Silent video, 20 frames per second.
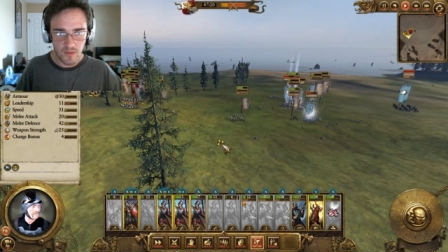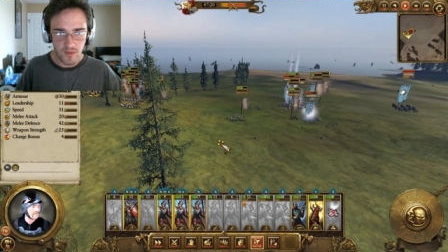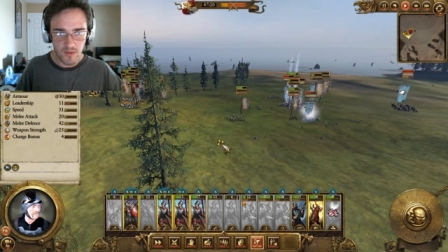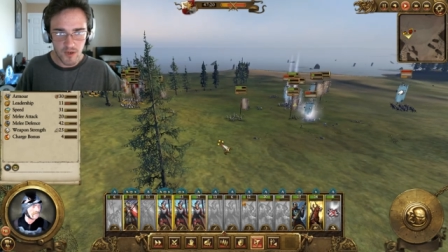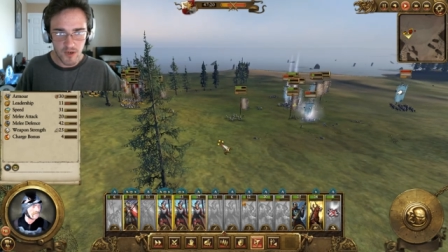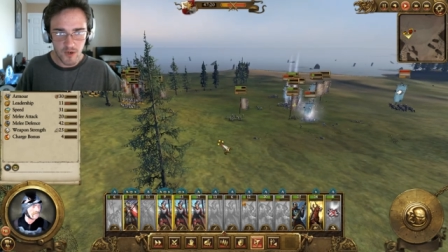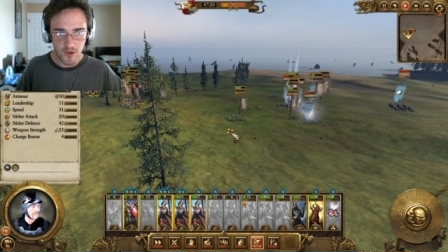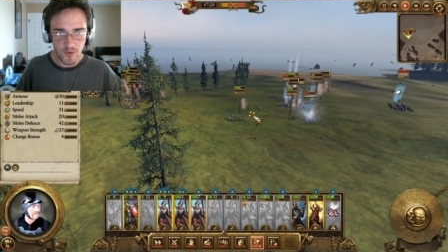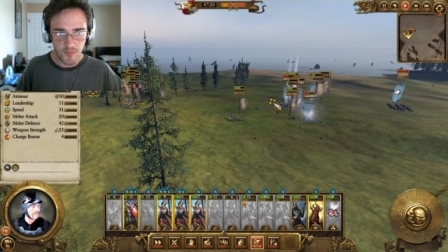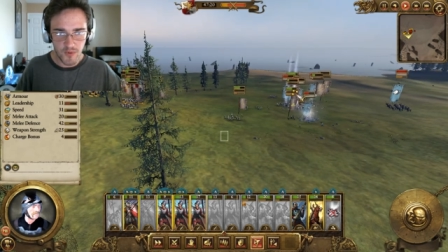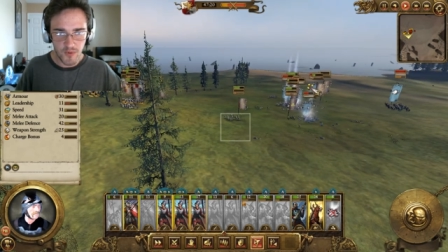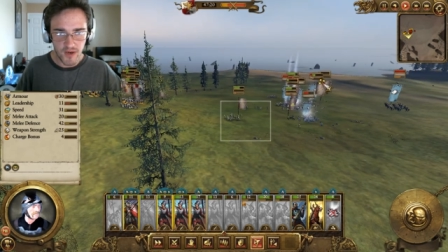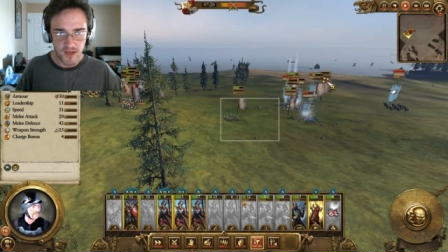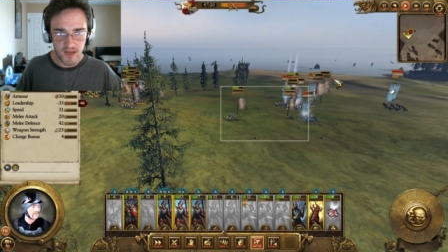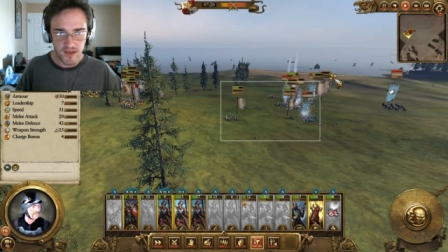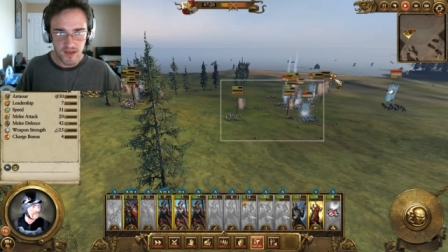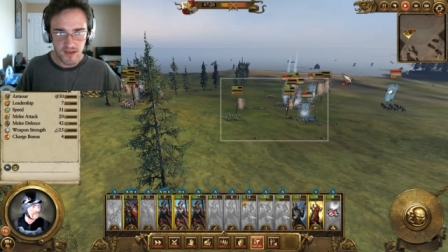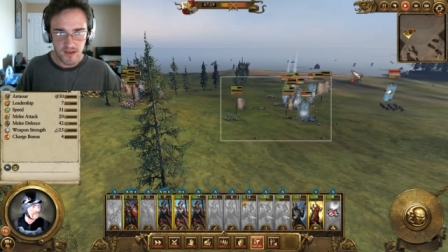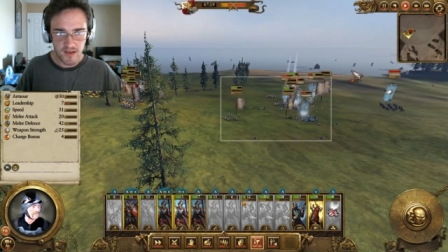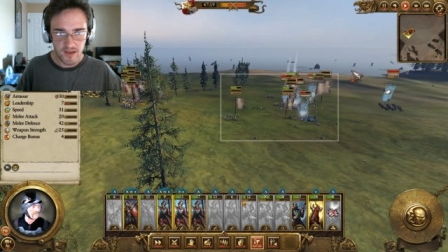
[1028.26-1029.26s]
We're
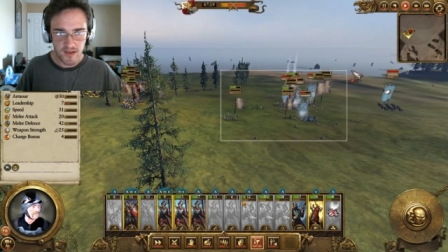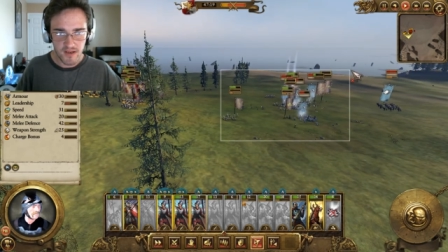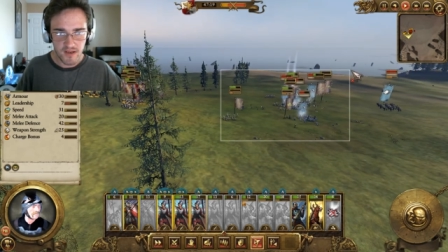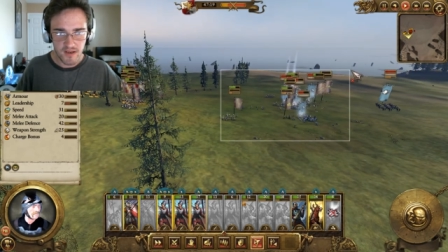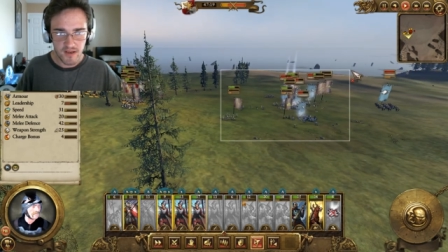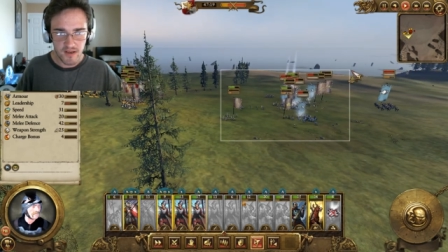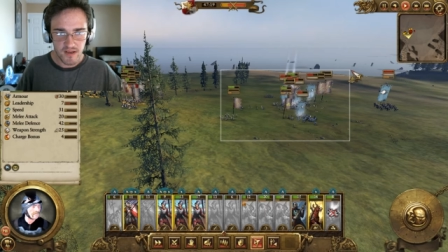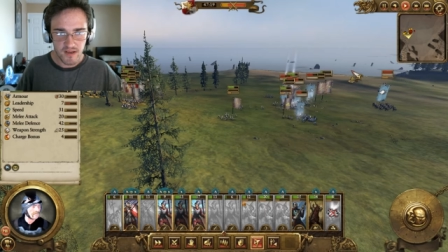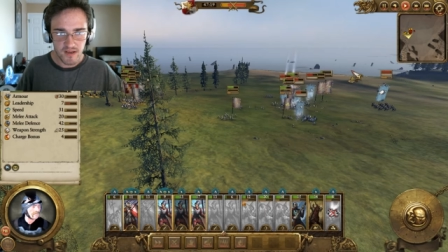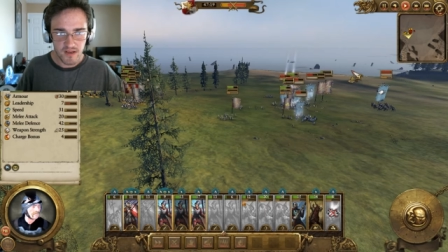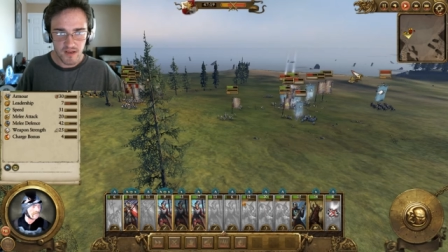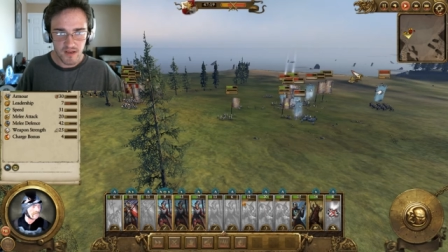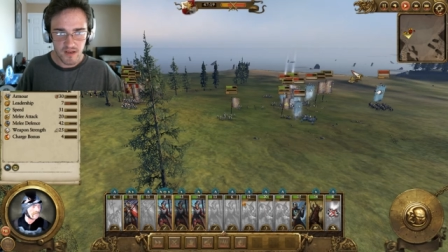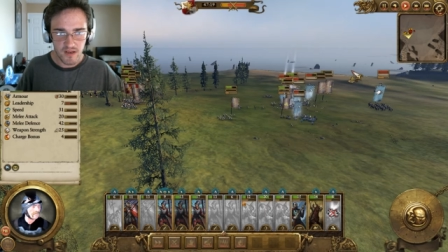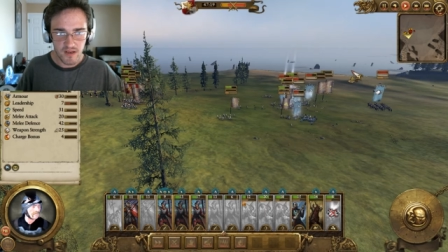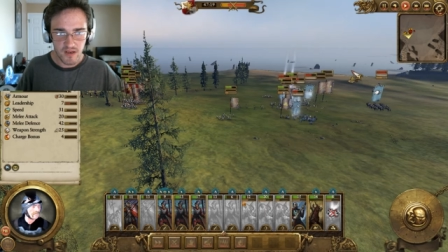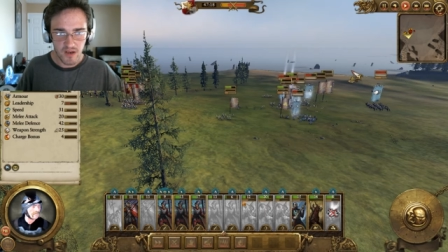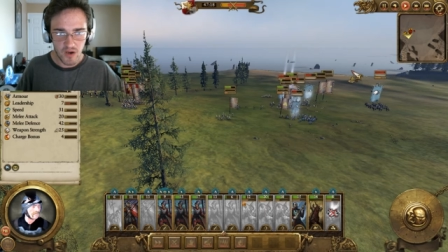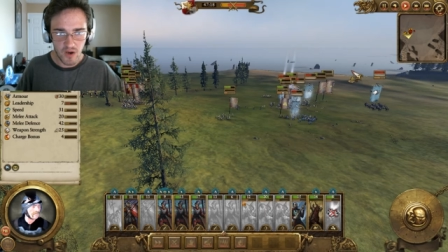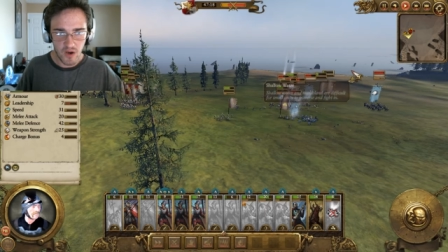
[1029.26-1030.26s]
regrouping.
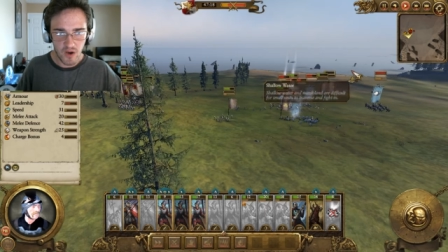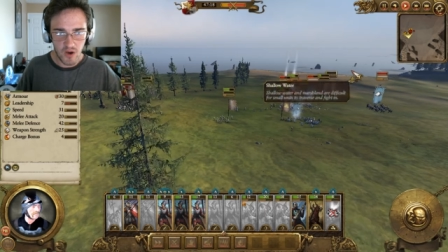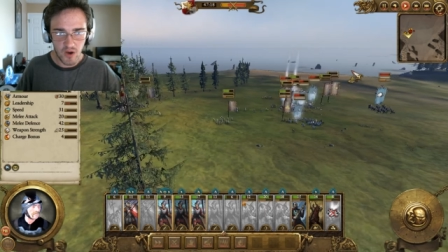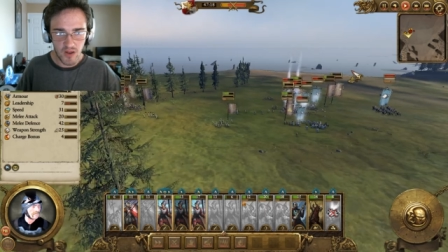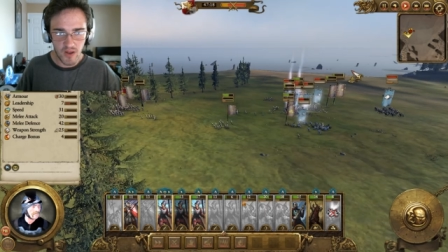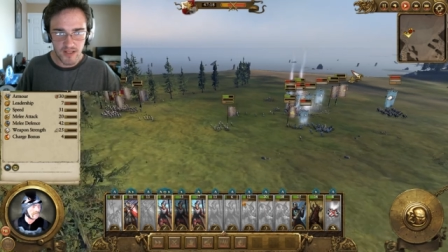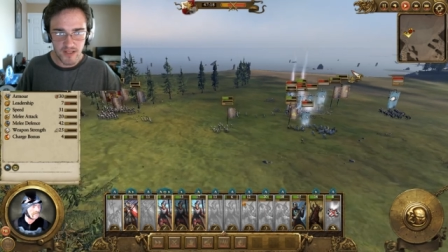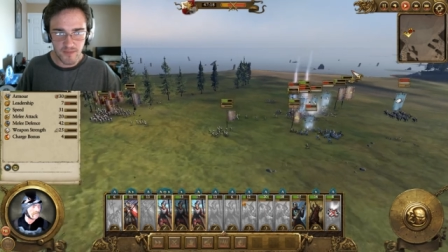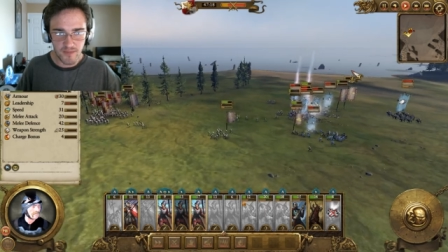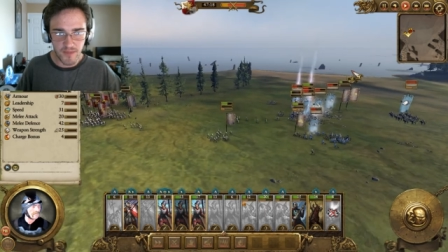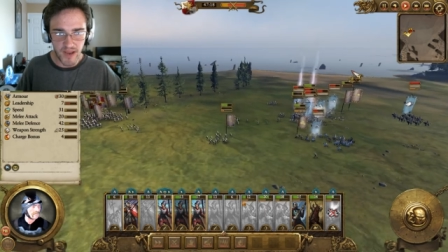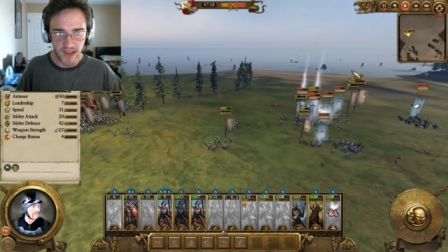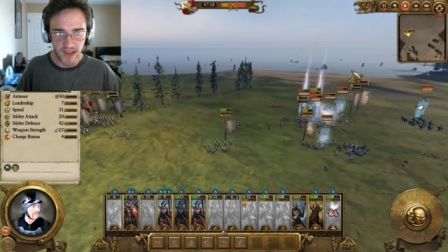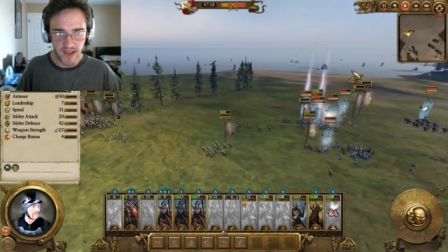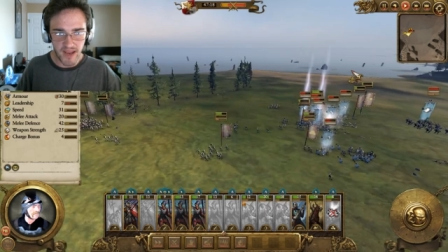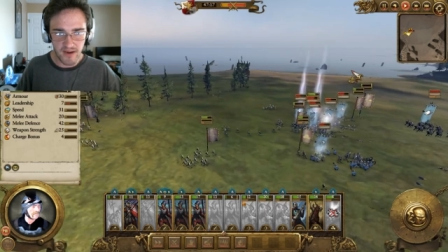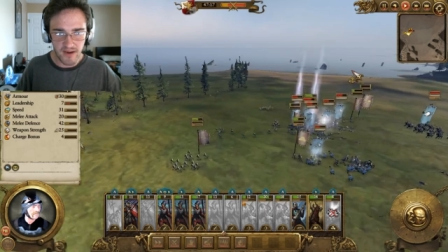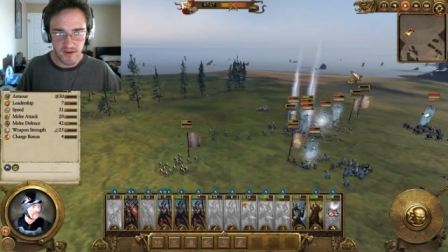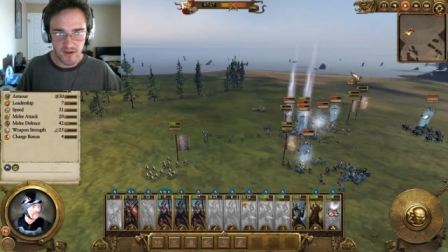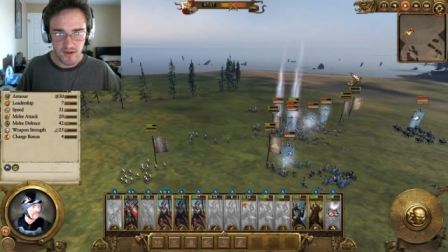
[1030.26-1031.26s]
Oh, that's
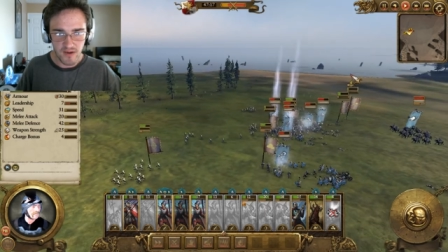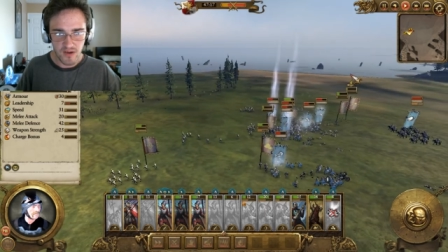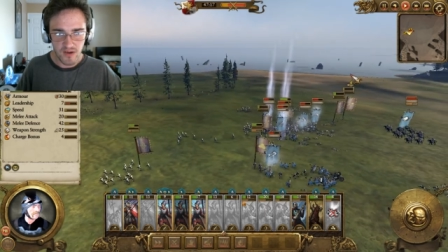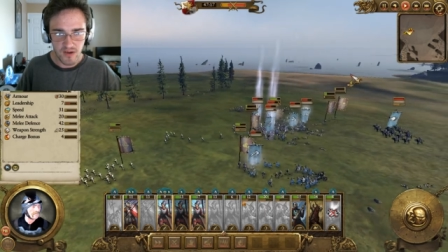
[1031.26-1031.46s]
bad.